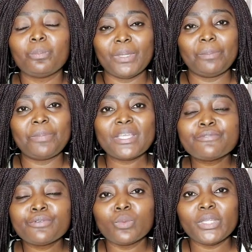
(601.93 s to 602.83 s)
Be
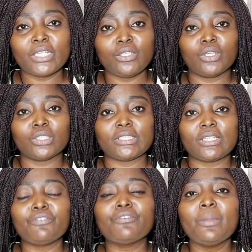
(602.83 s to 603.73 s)
peaceful within
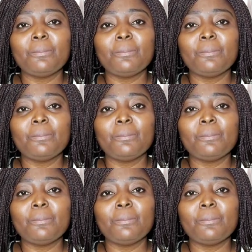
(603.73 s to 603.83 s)
yourself.